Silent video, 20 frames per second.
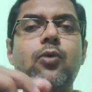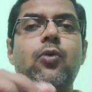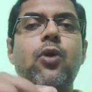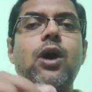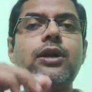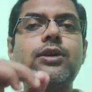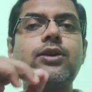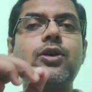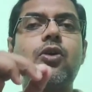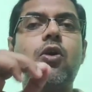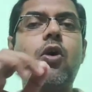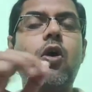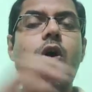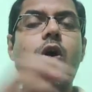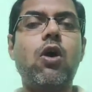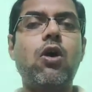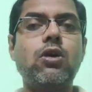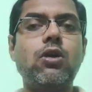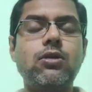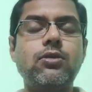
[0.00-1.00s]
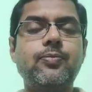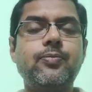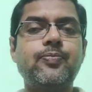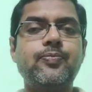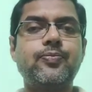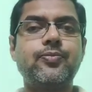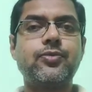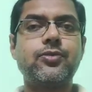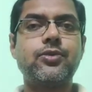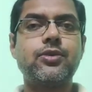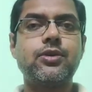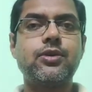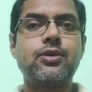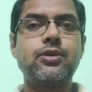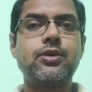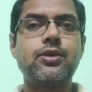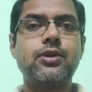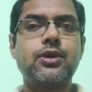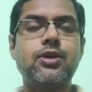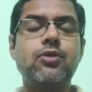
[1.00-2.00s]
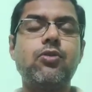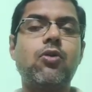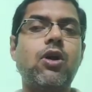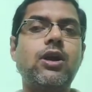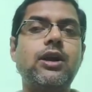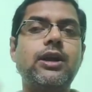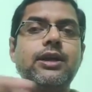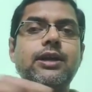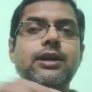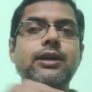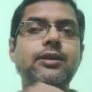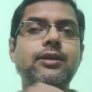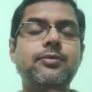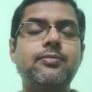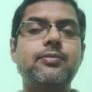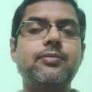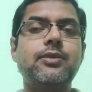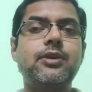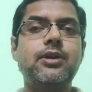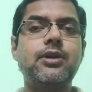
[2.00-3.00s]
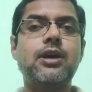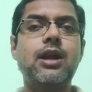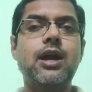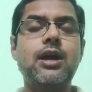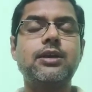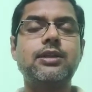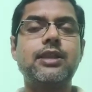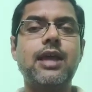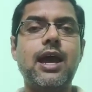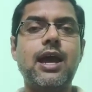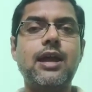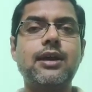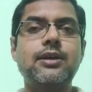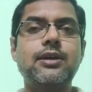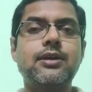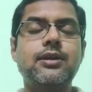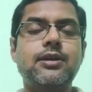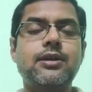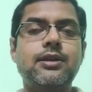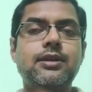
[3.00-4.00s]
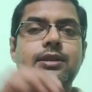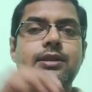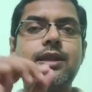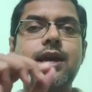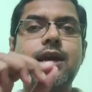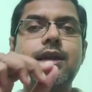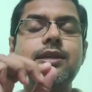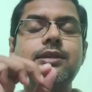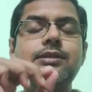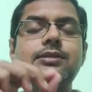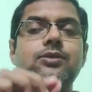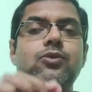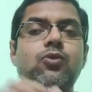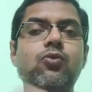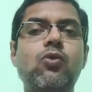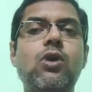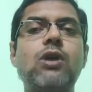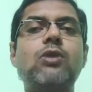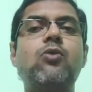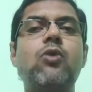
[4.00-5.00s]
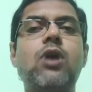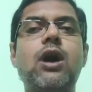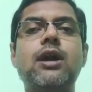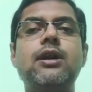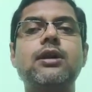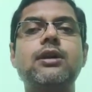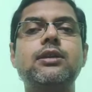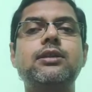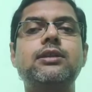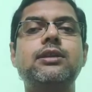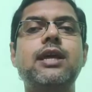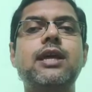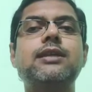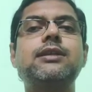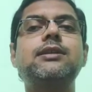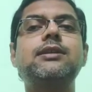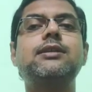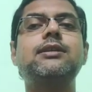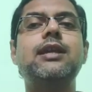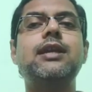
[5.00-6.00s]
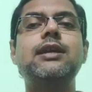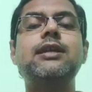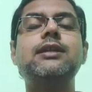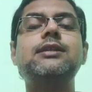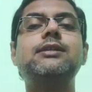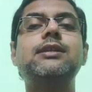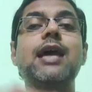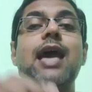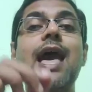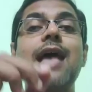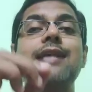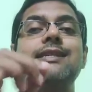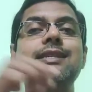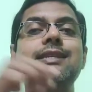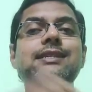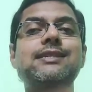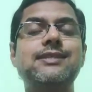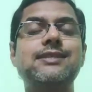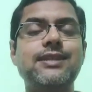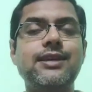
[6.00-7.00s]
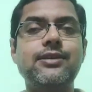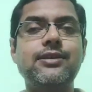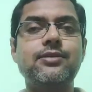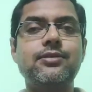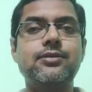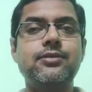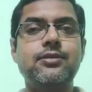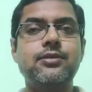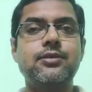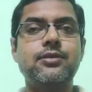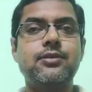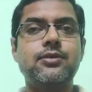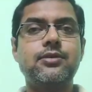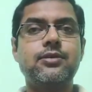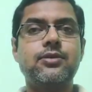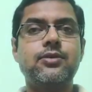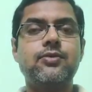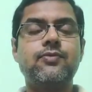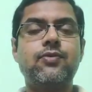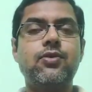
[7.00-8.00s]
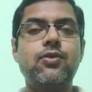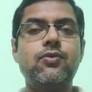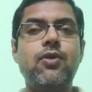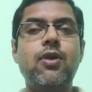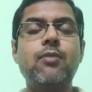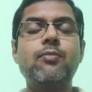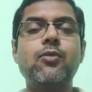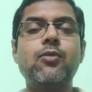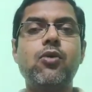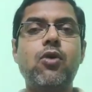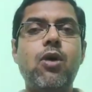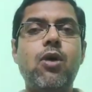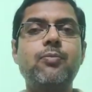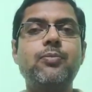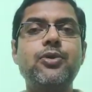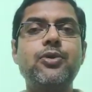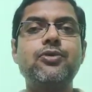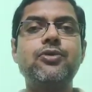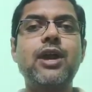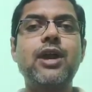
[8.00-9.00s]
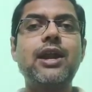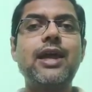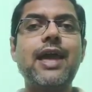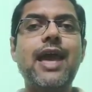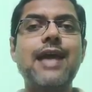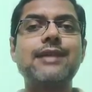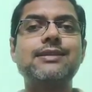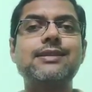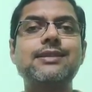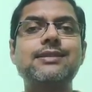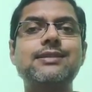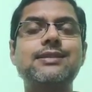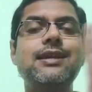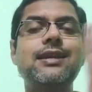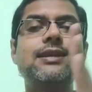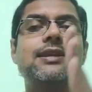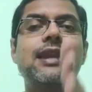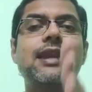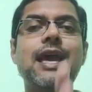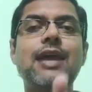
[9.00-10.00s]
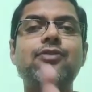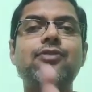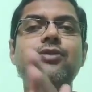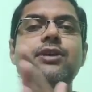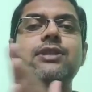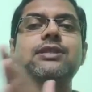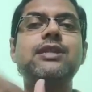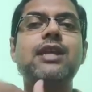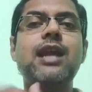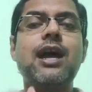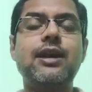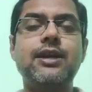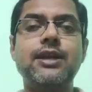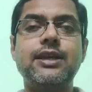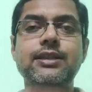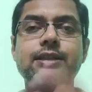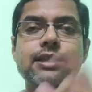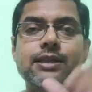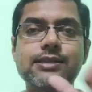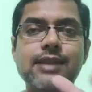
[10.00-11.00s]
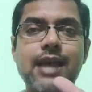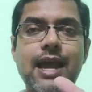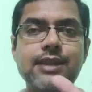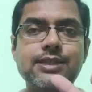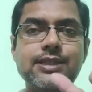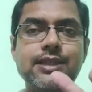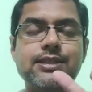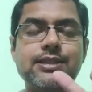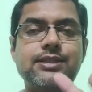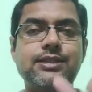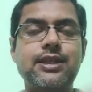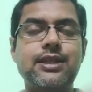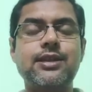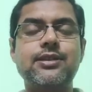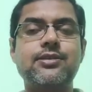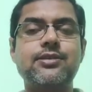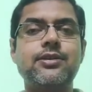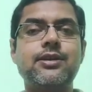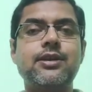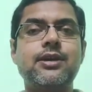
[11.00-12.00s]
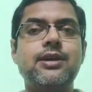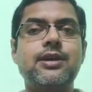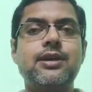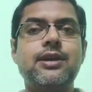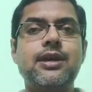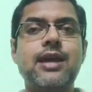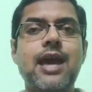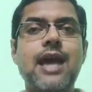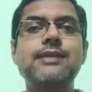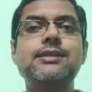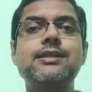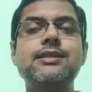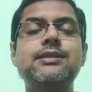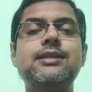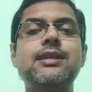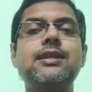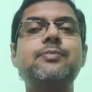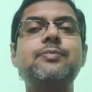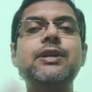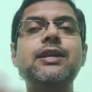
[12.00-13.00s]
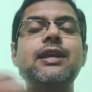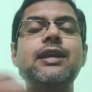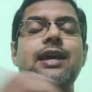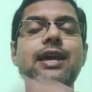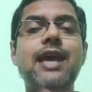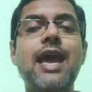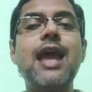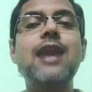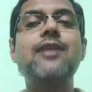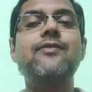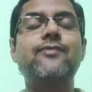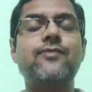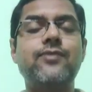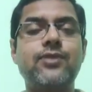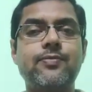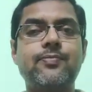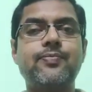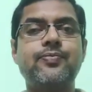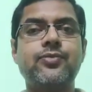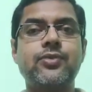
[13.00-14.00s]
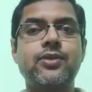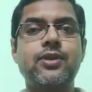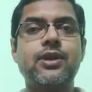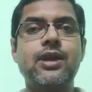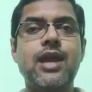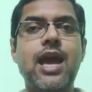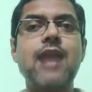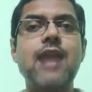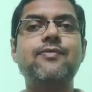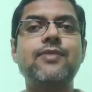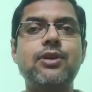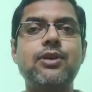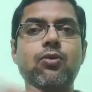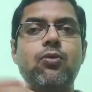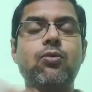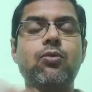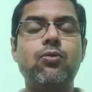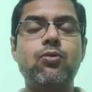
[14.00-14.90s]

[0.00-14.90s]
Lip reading: word call, you already learned that there is one word that is assisted. Full from computer assisted language learning. This assisted means helping.